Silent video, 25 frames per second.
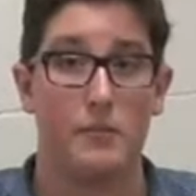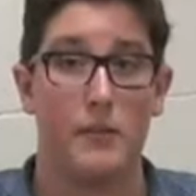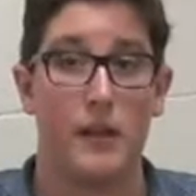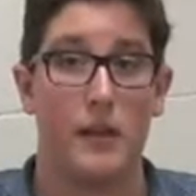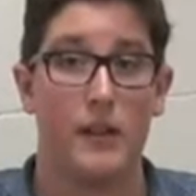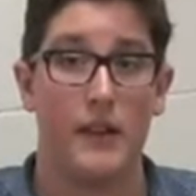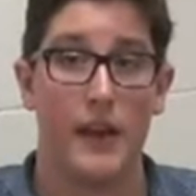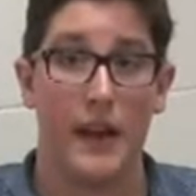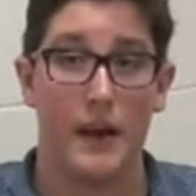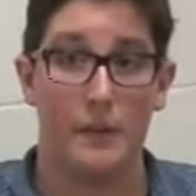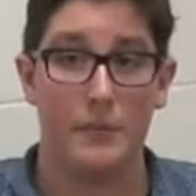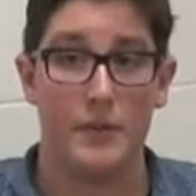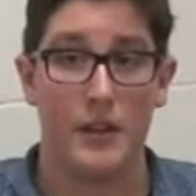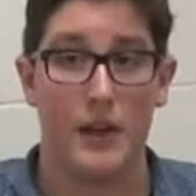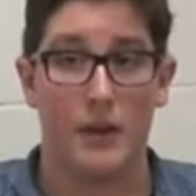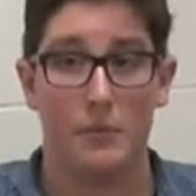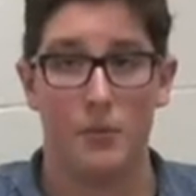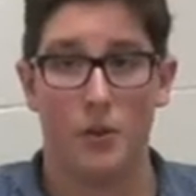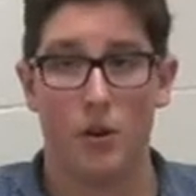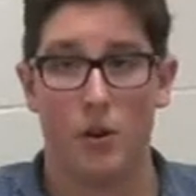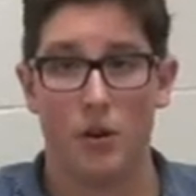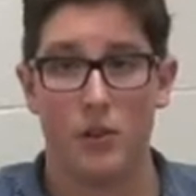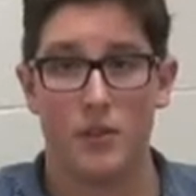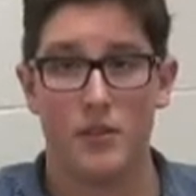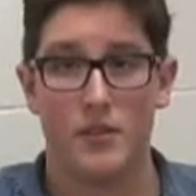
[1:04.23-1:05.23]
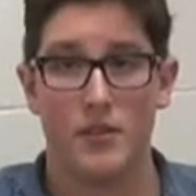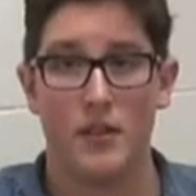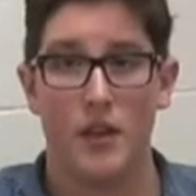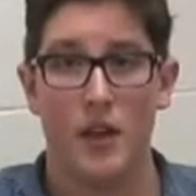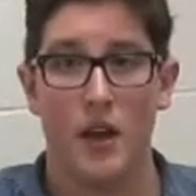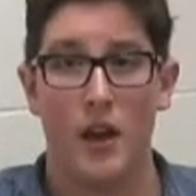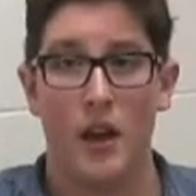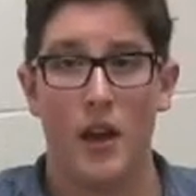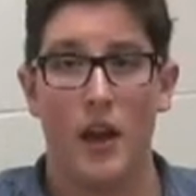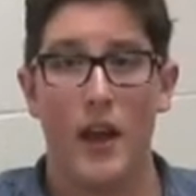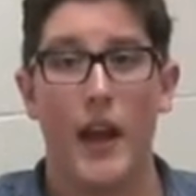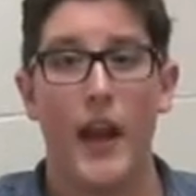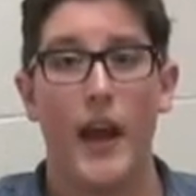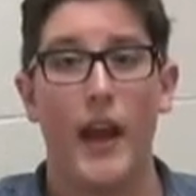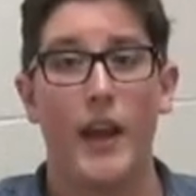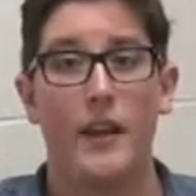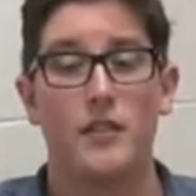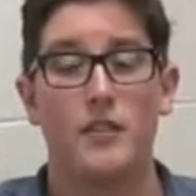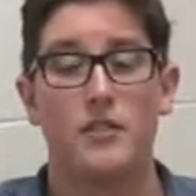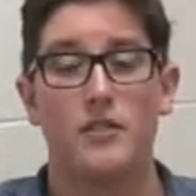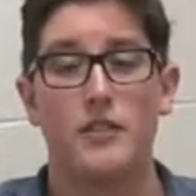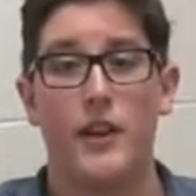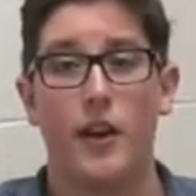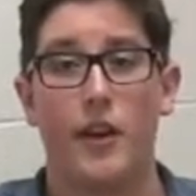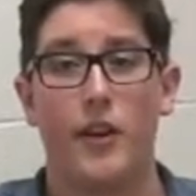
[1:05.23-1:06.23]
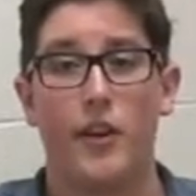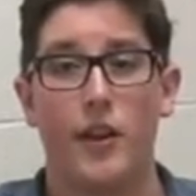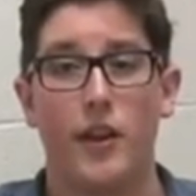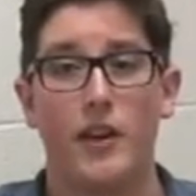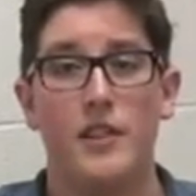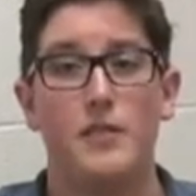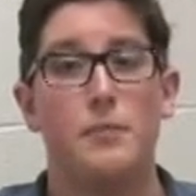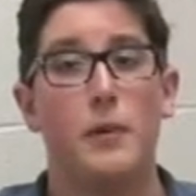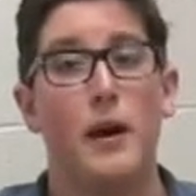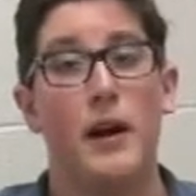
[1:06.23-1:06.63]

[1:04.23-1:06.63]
by laptop cards, and a standardized